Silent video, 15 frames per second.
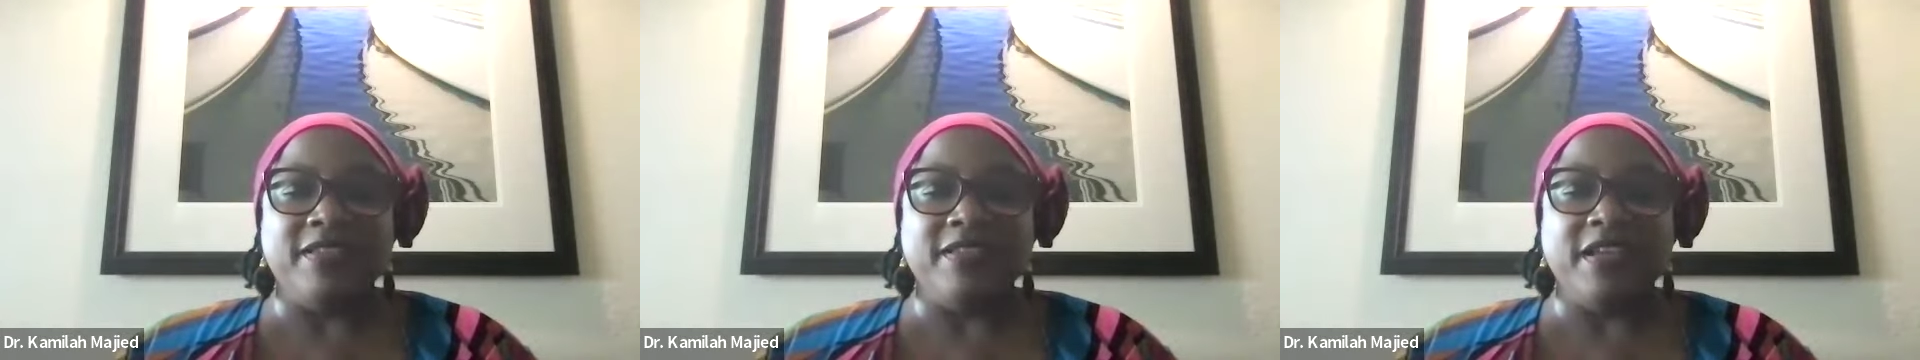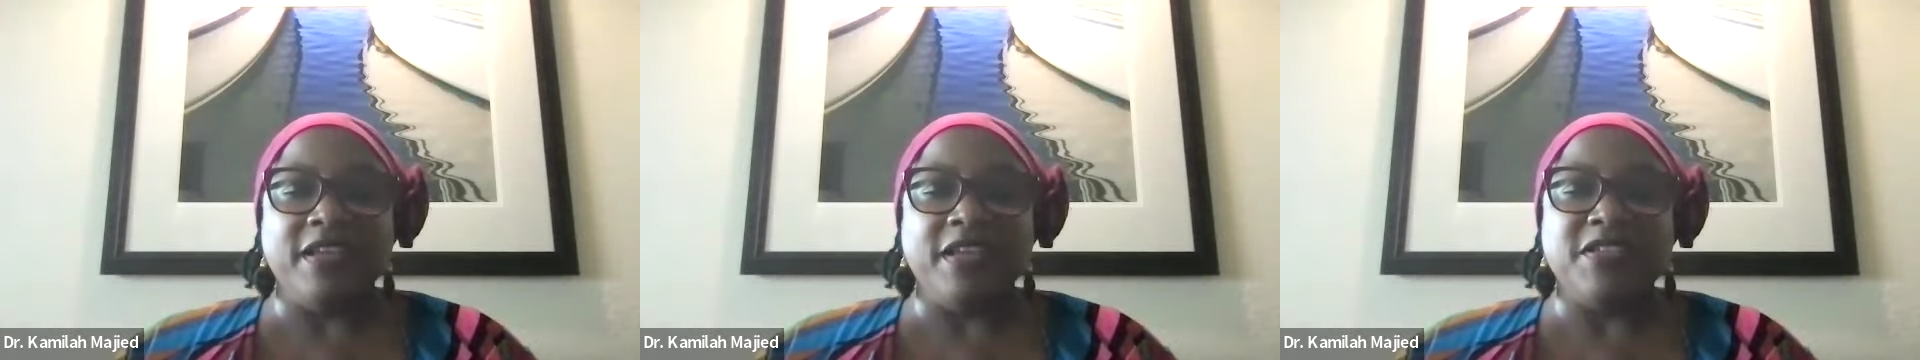
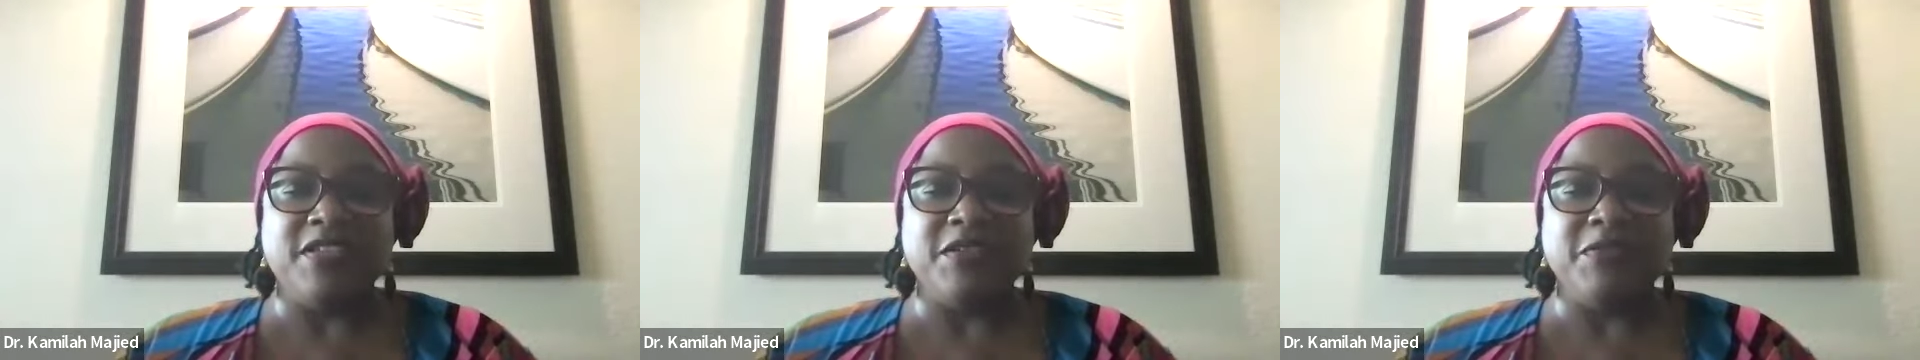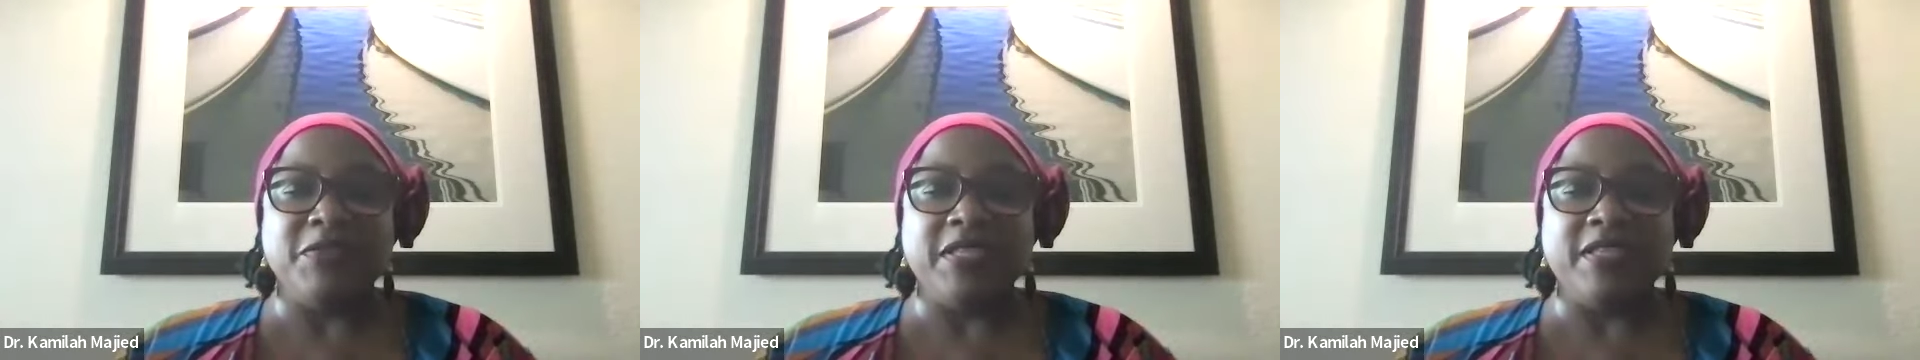
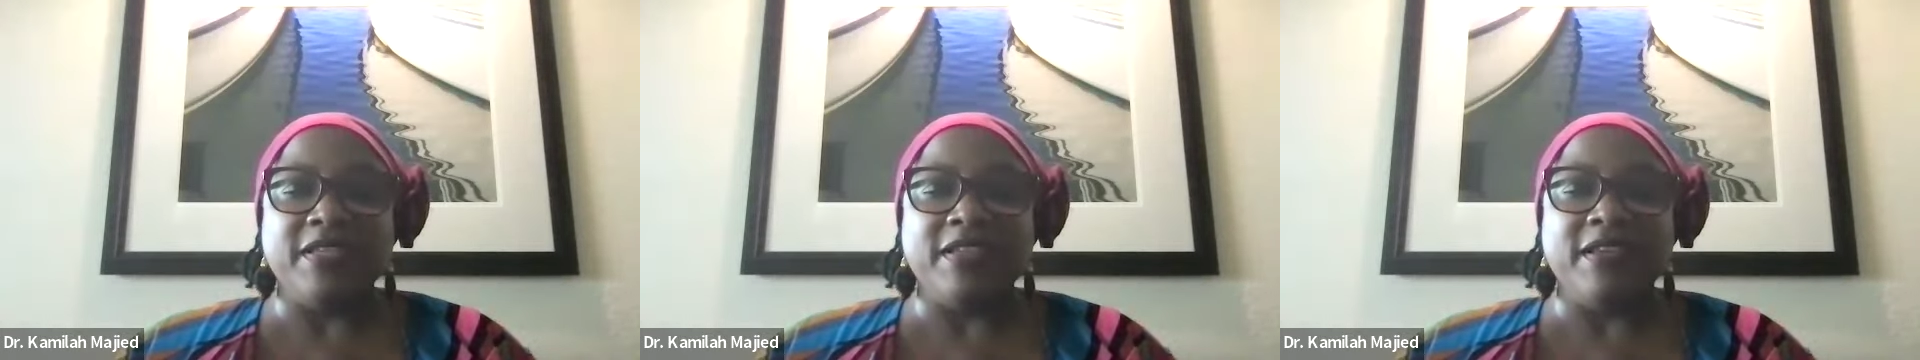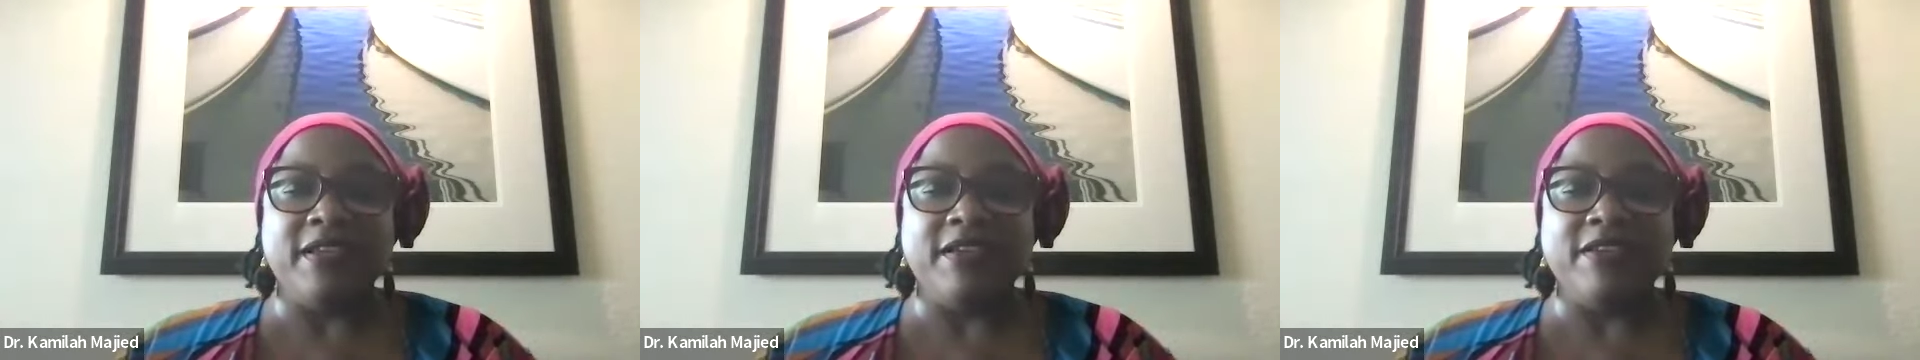engaging with
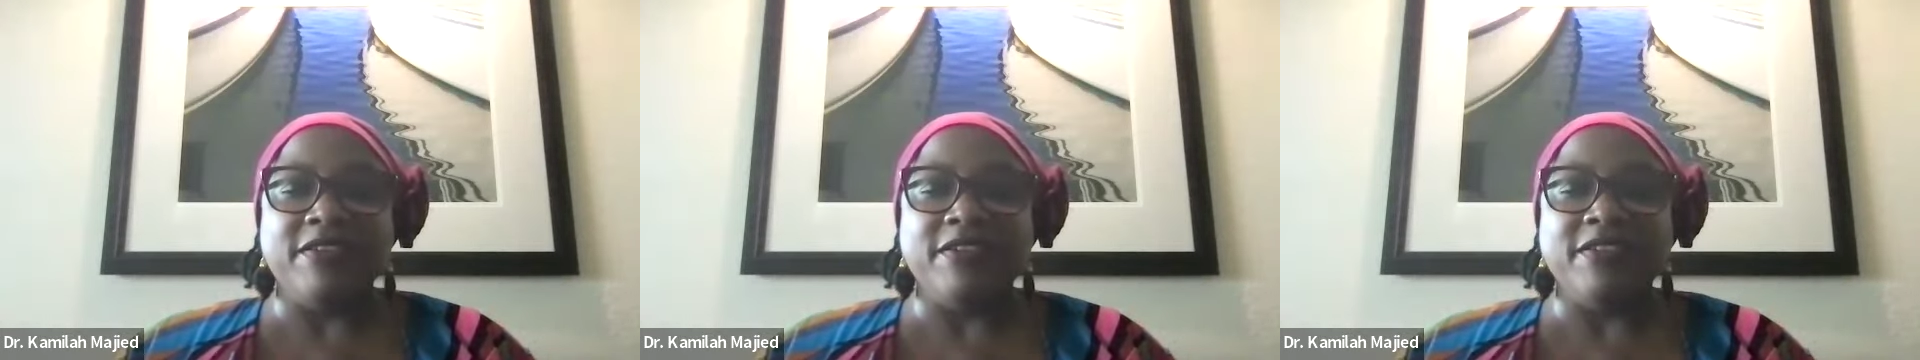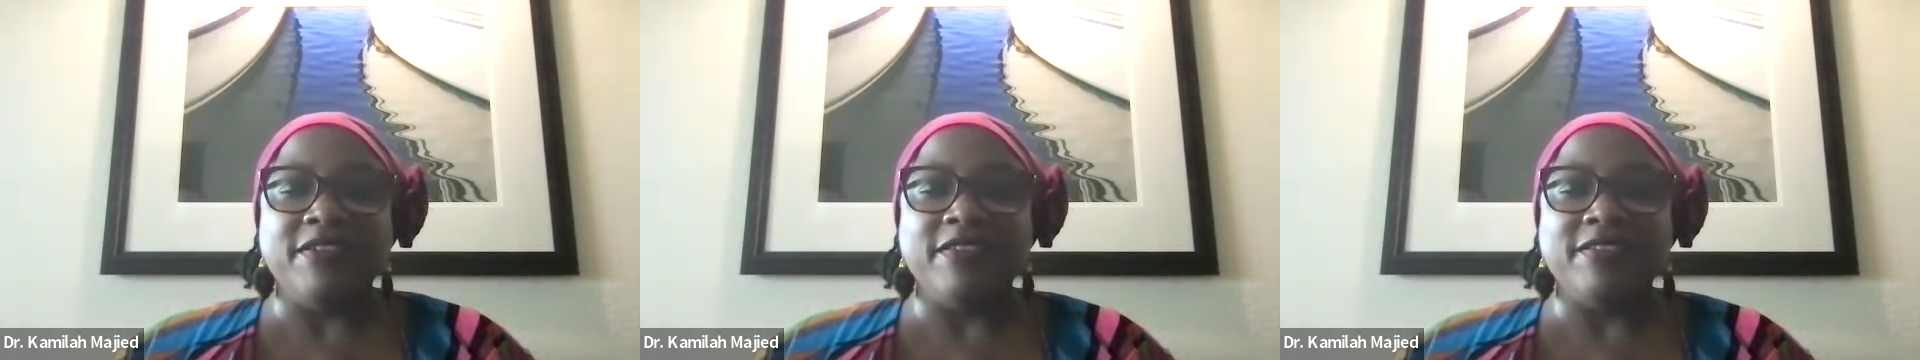the
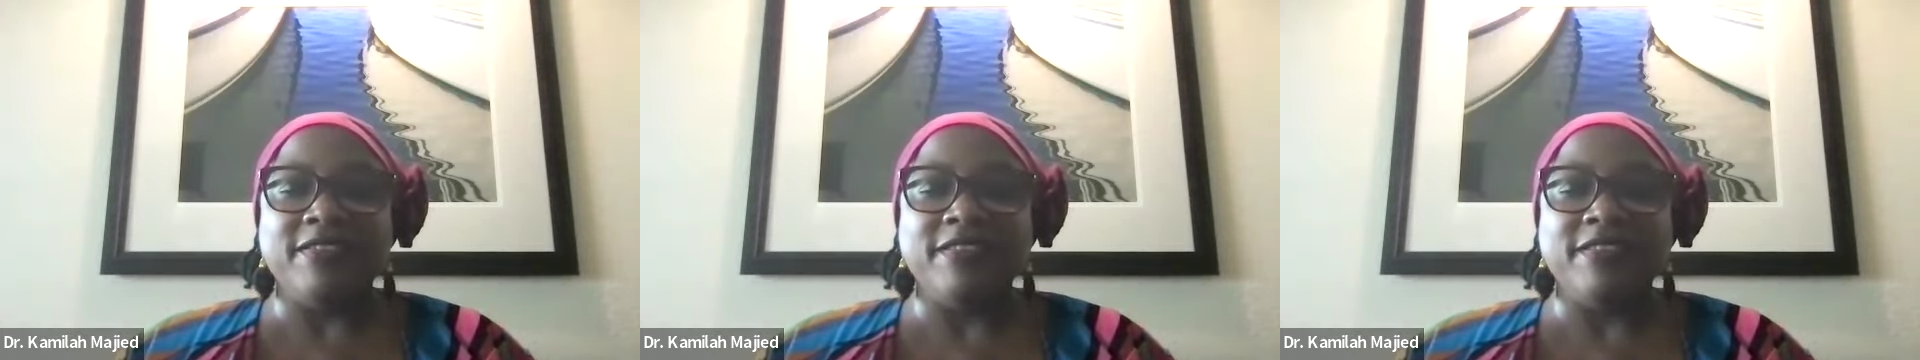air,